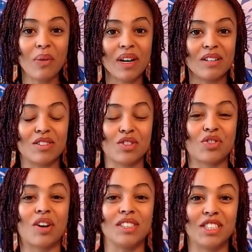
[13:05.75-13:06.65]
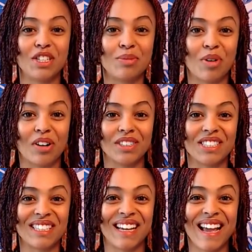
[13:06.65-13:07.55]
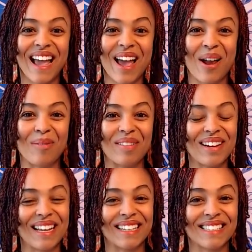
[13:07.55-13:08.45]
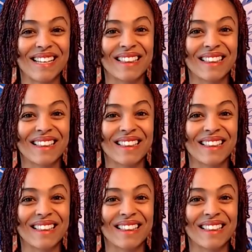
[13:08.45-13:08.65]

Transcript: and I use astrology and numerology in all my readings.